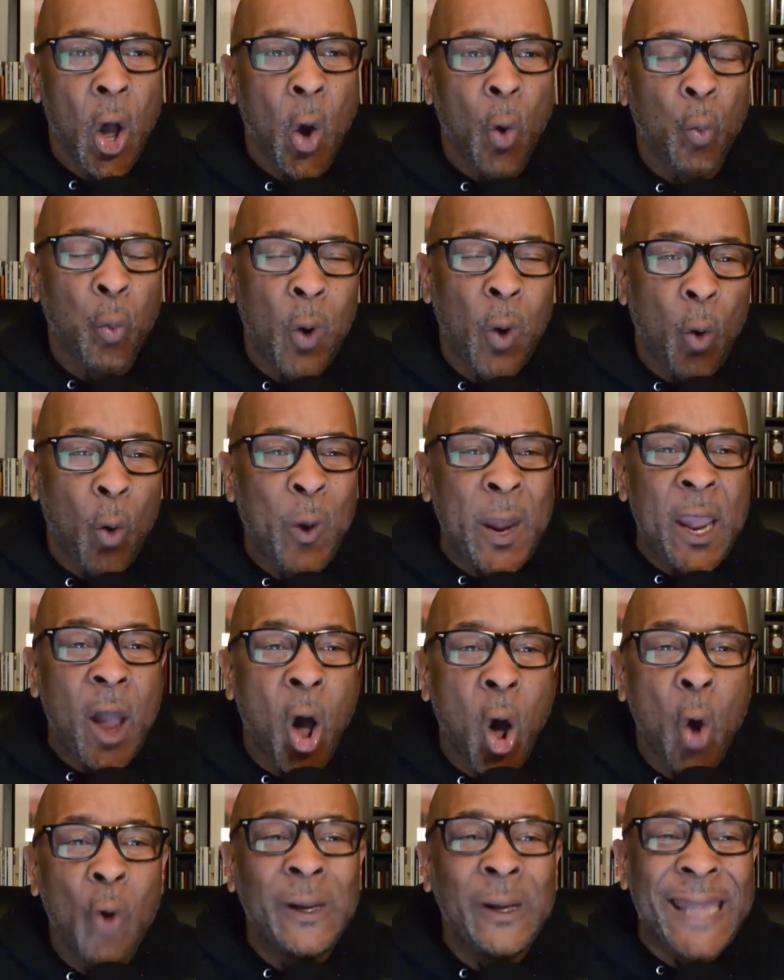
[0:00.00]
We
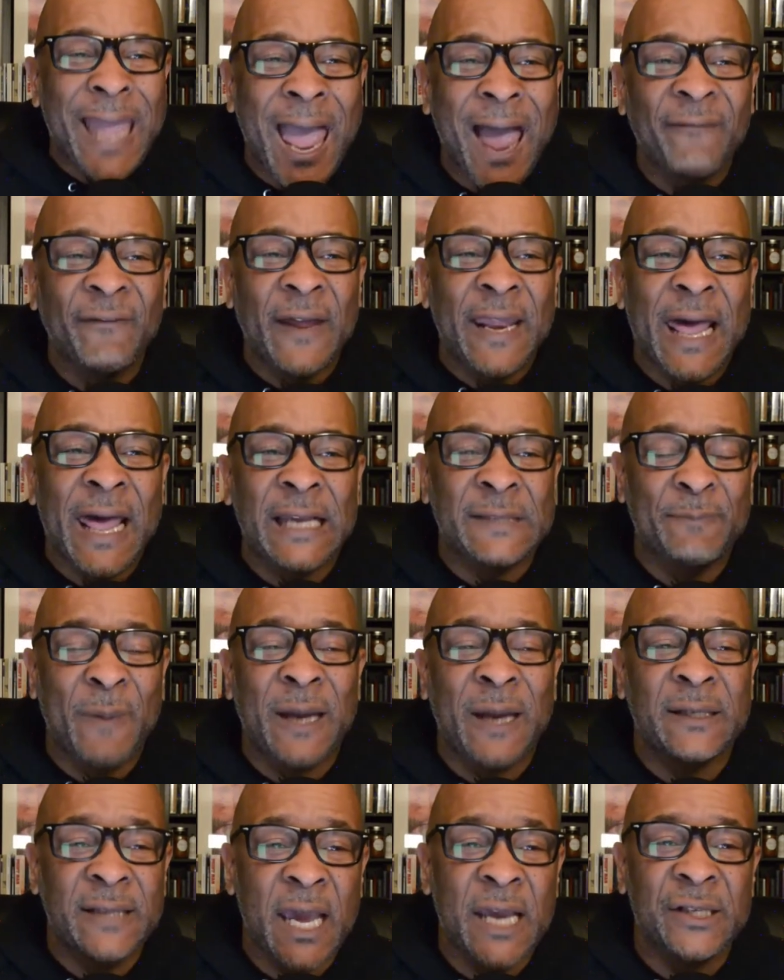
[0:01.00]
only have an
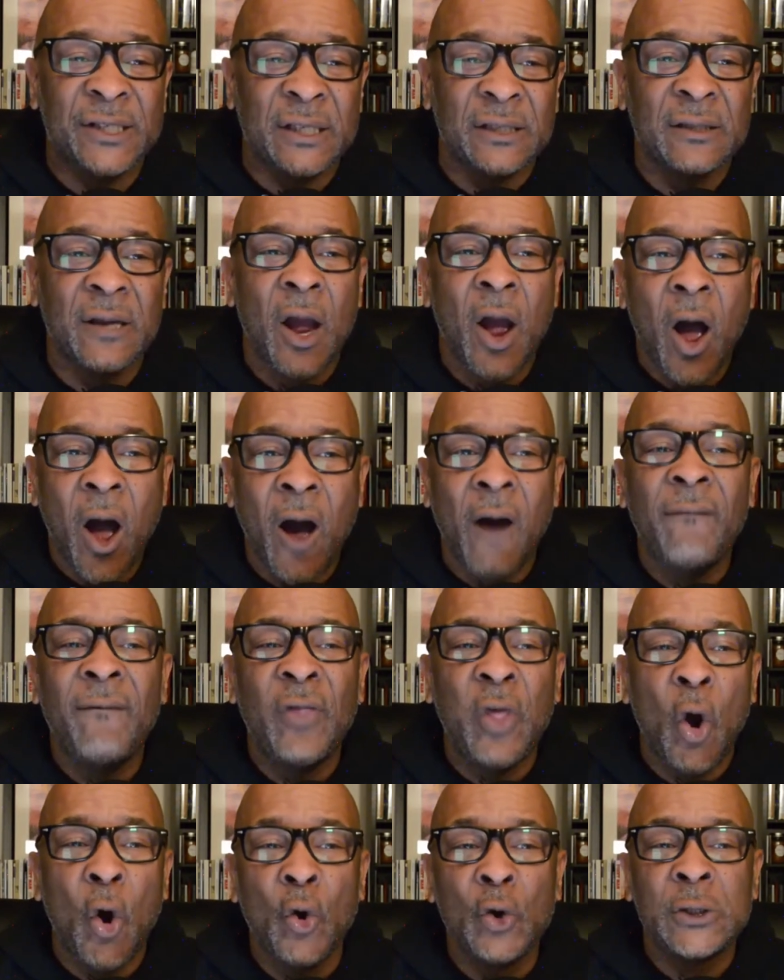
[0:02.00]
expectation of
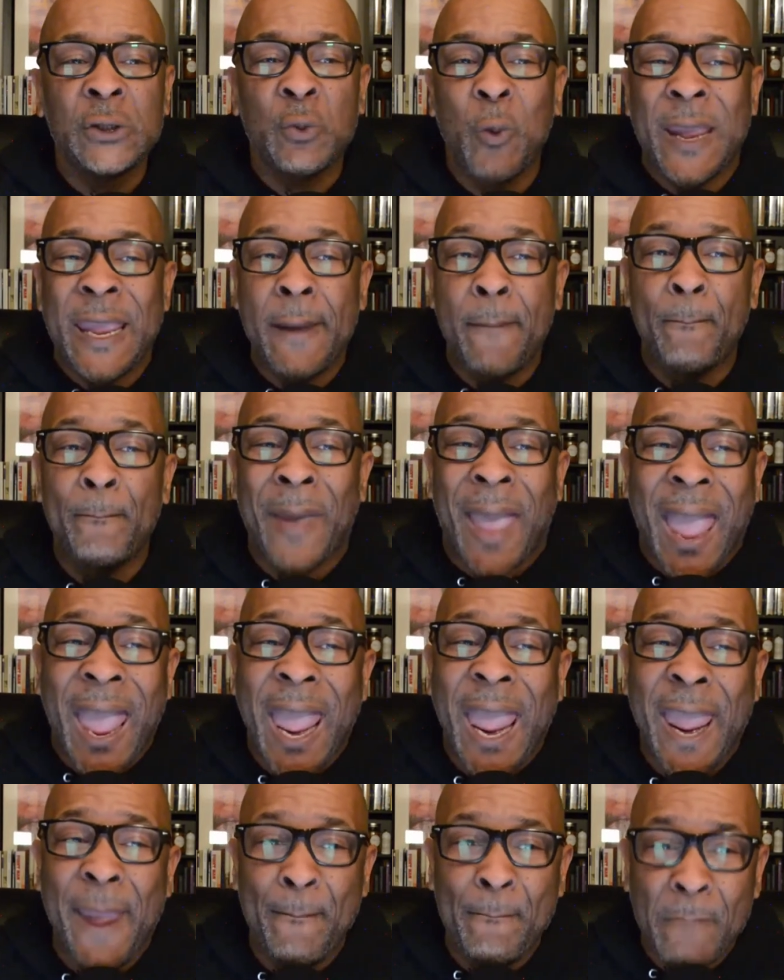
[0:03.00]
those we
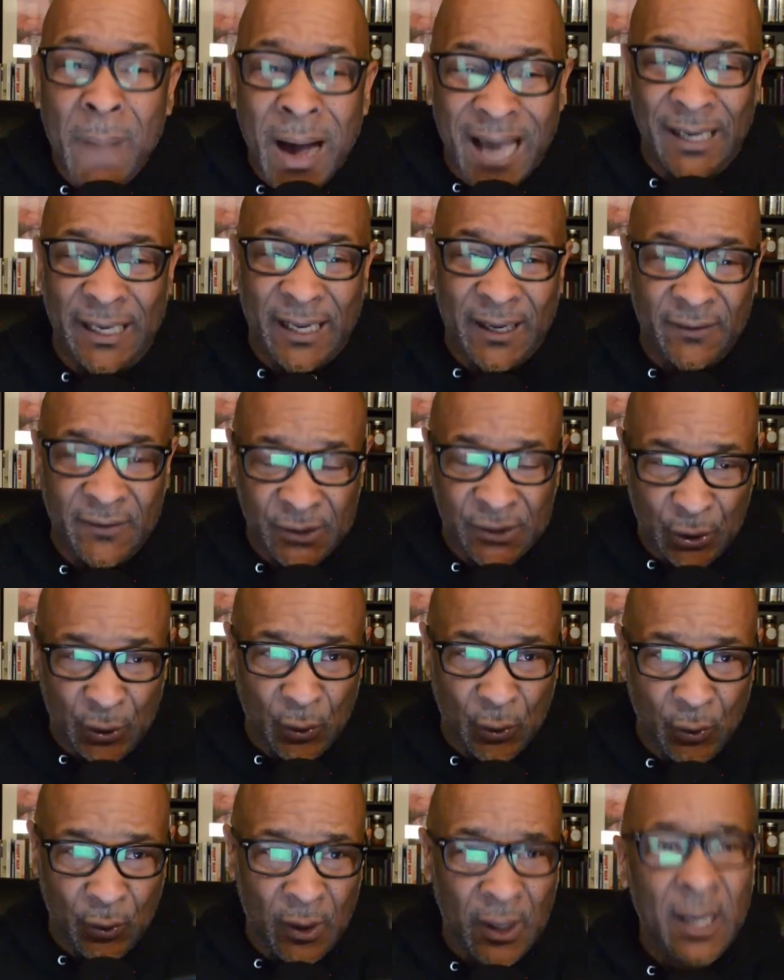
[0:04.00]
pay money
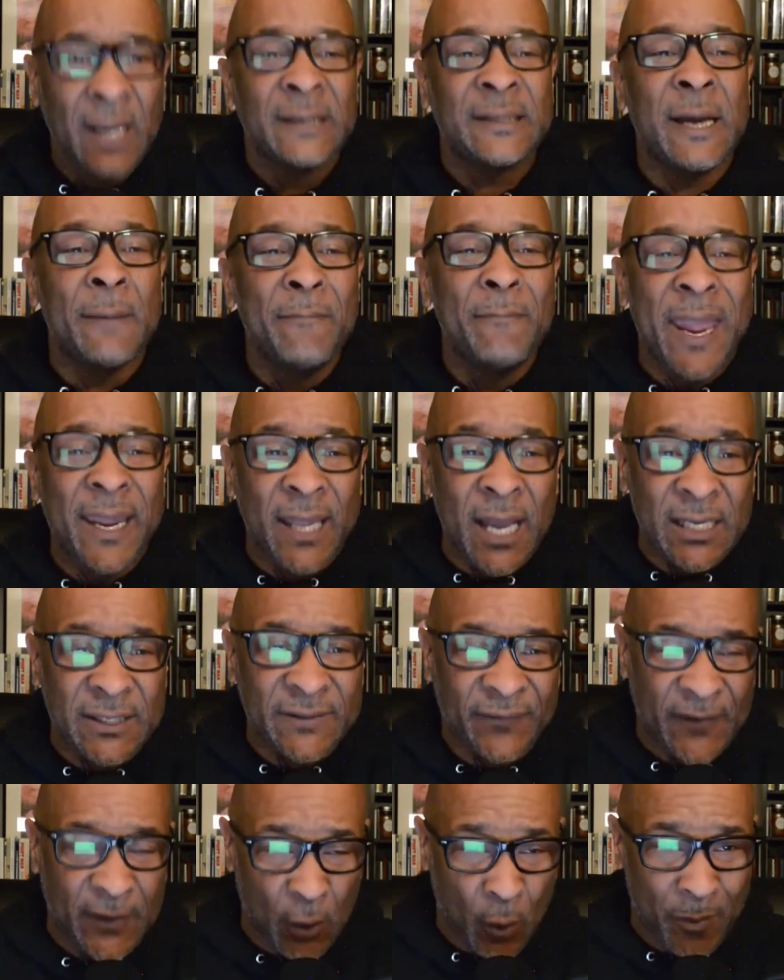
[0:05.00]
to make us
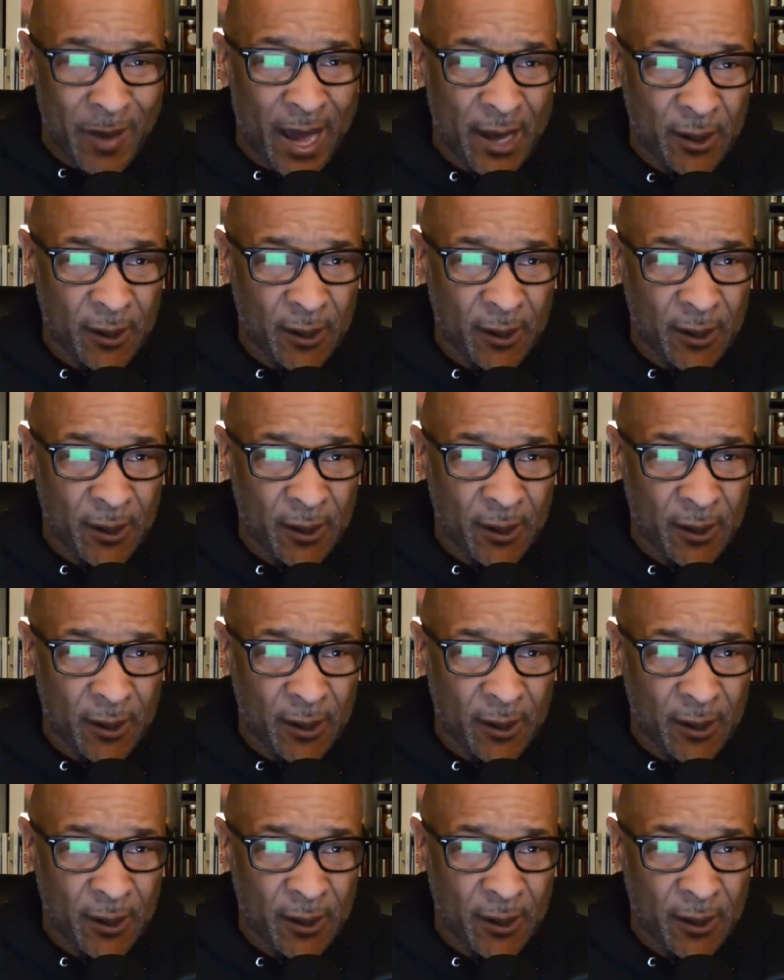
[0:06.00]
feel better.